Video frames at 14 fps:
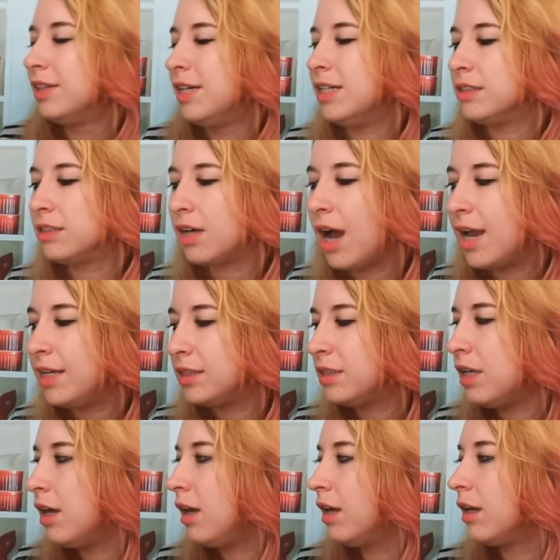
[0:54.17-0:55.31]

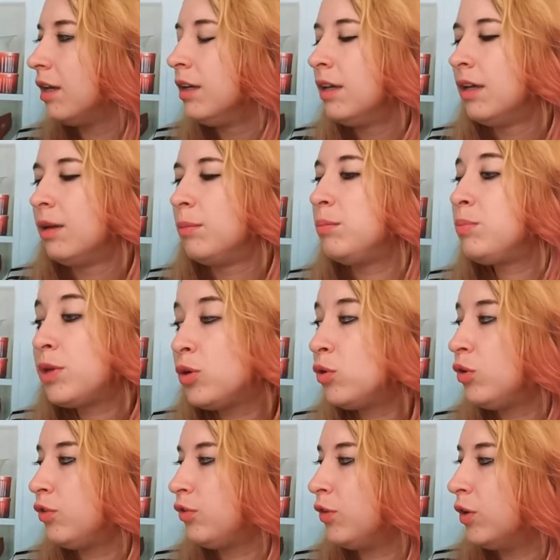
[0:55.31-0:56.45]
enticing,
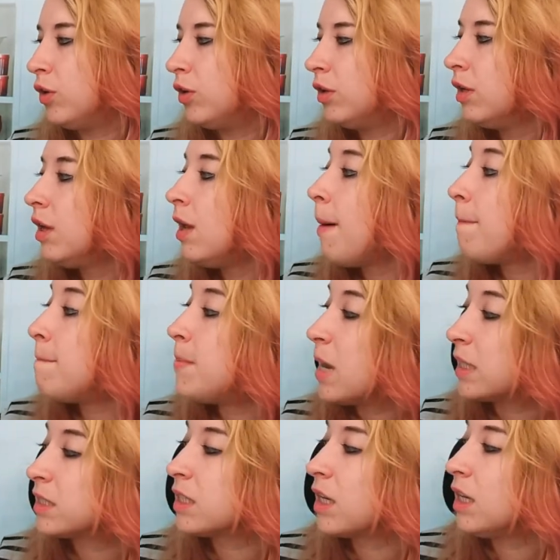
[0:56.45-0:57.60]
beautiful.
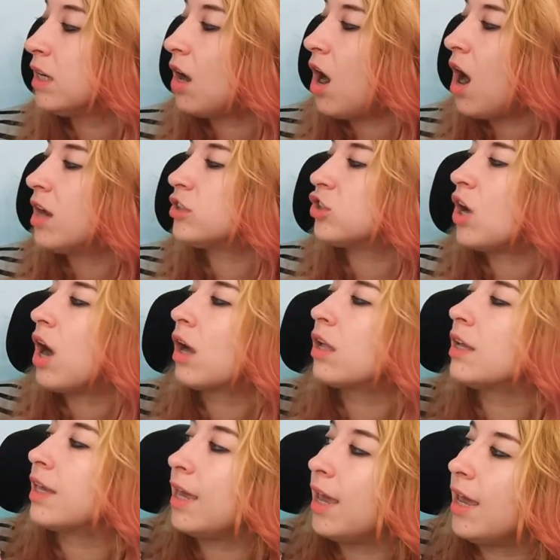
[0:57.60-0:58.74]
Mexican hot
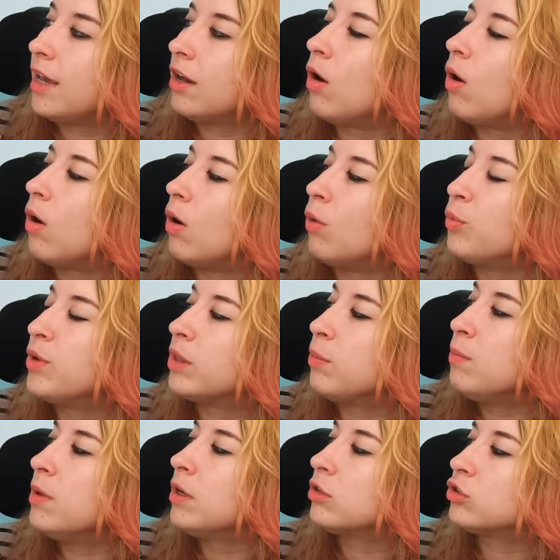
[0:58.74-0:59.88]
chocolate cake, with
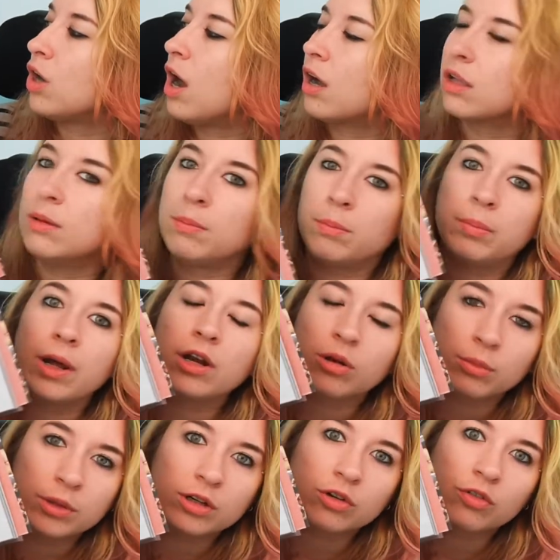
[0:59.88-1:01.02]
milk chocolate
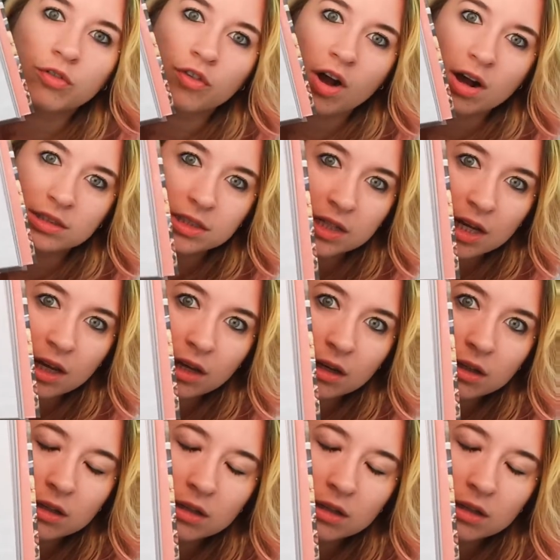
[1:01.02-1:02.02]
buttermilk frosting.